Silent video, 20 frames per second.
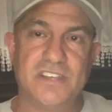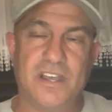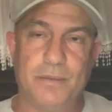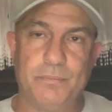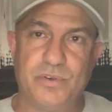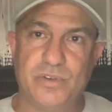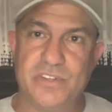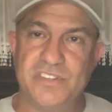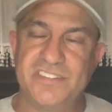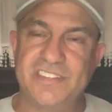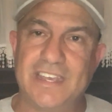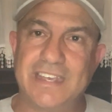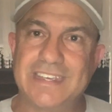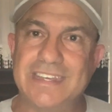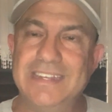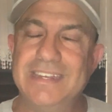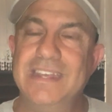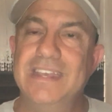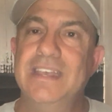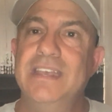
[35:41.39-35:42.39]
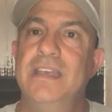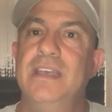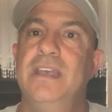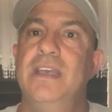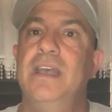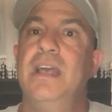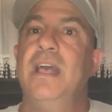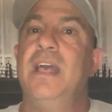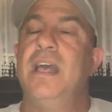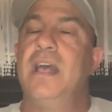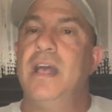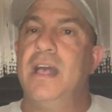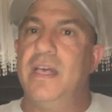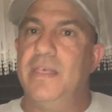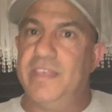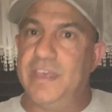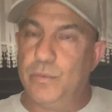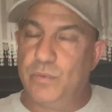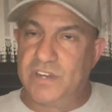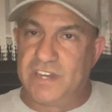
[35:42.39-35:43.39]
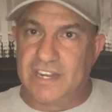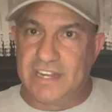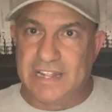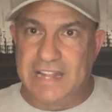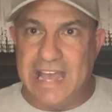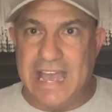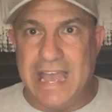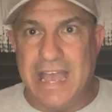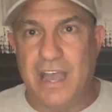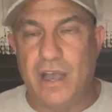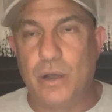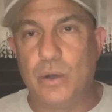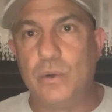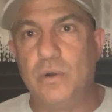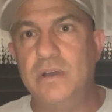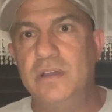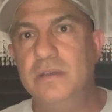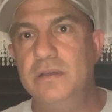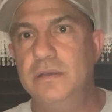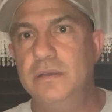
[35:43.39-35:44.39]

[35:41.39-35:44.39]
John Paul II, they would allow